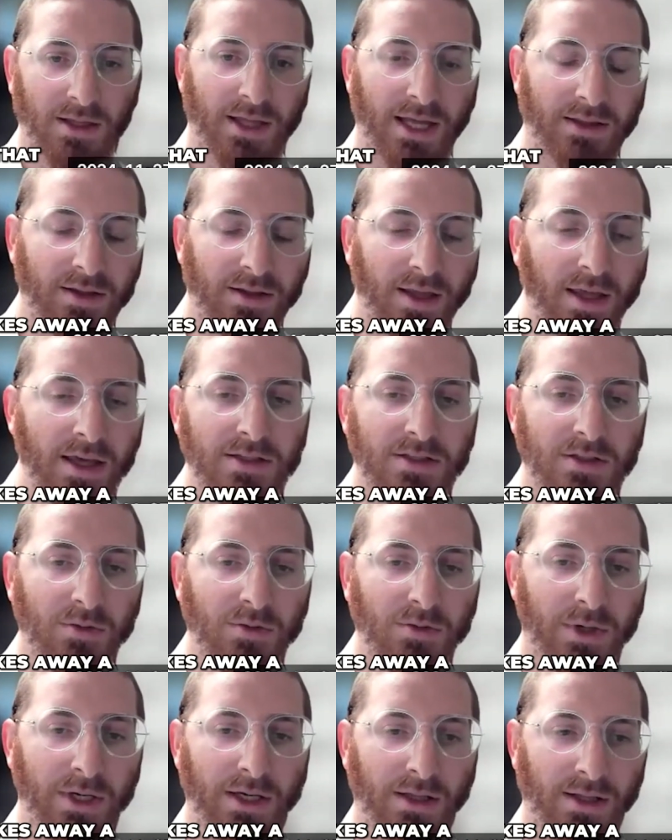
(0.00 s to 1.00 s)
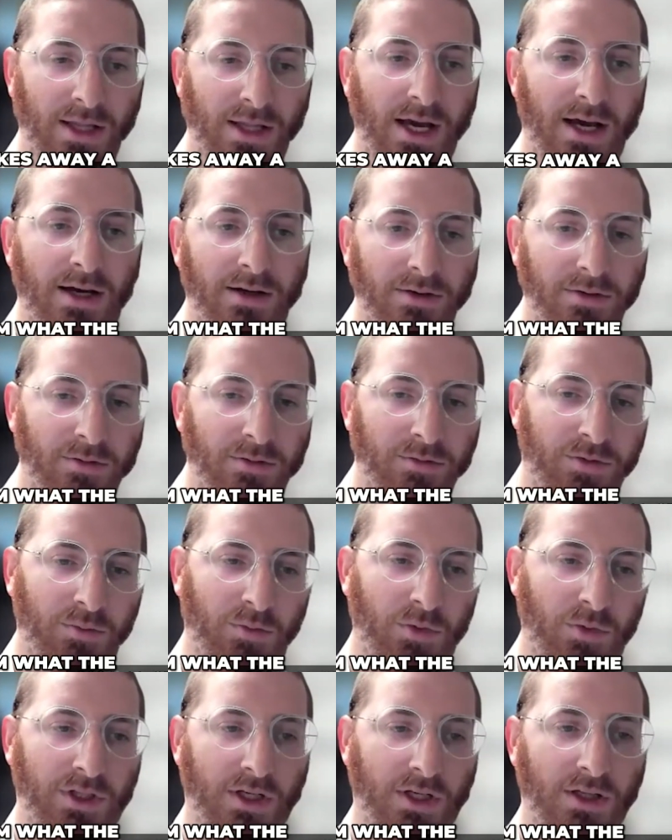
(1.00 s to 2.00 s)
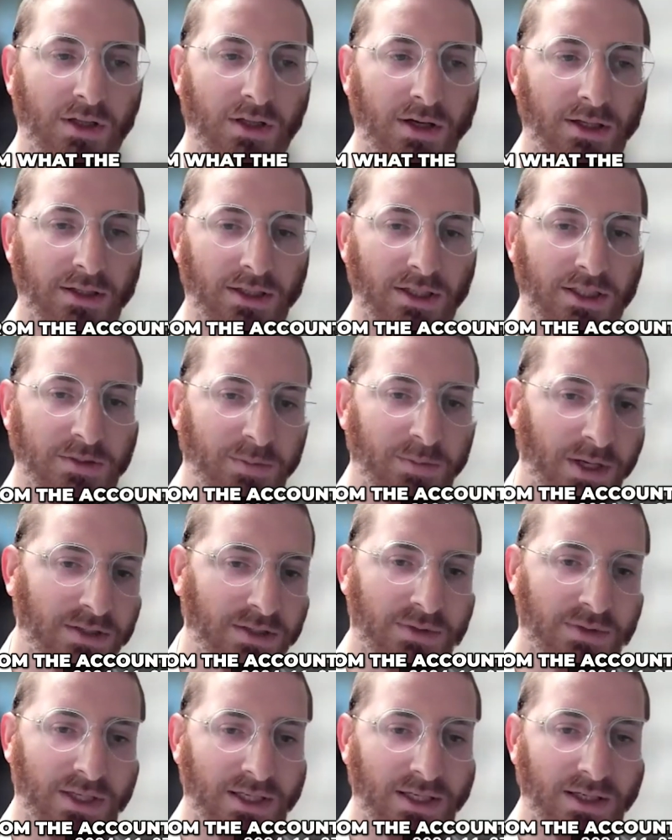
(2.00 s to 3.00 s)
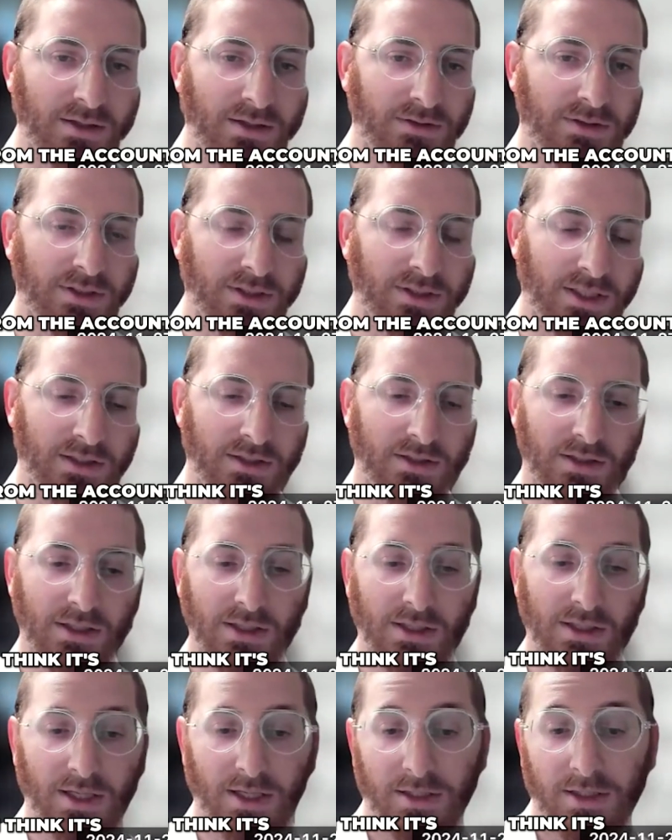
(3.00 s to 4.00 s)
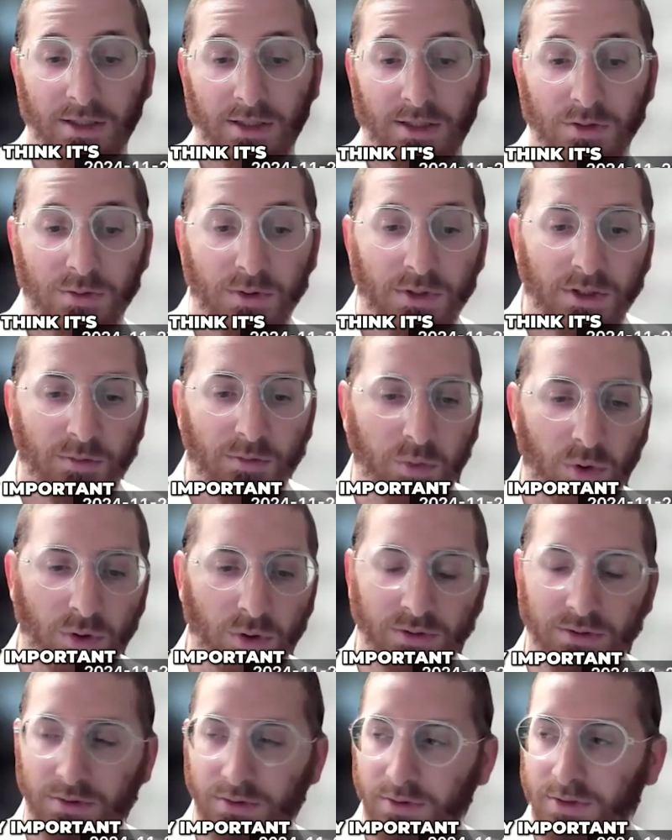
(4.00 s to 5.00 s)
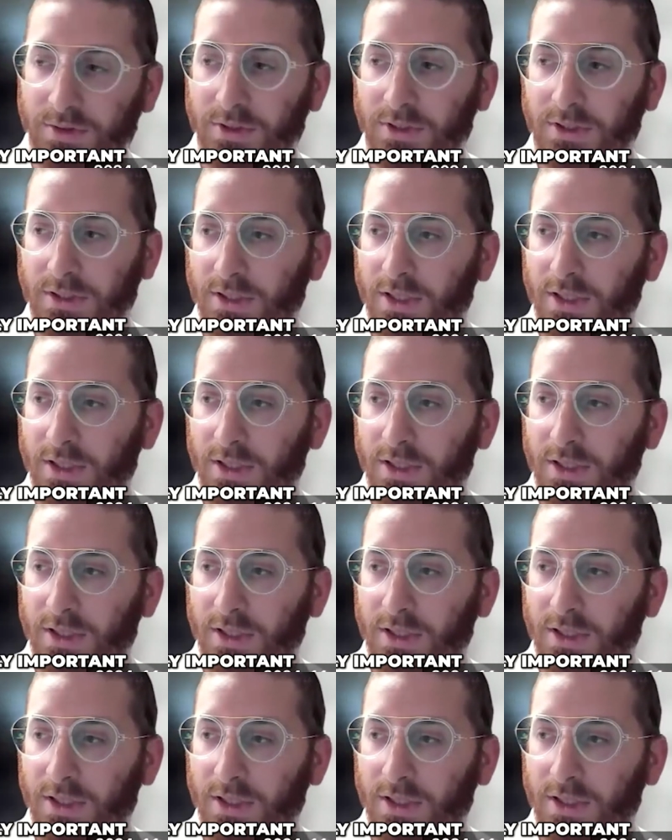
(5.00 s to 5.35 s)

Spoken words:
That takes away a lot from what the client expects from the accountant. And I think it's really important.